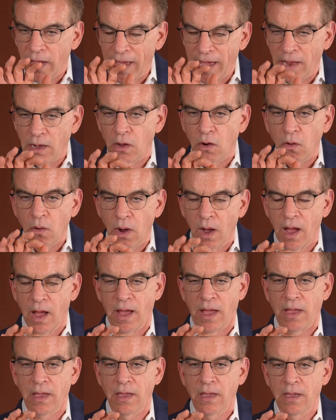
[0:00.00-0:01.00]

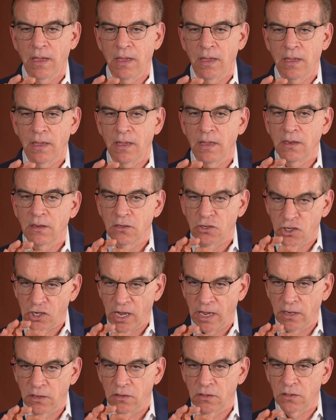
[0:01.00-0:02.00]
NOI
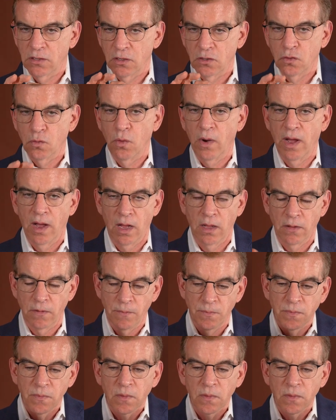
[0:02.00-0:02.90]
changes as well.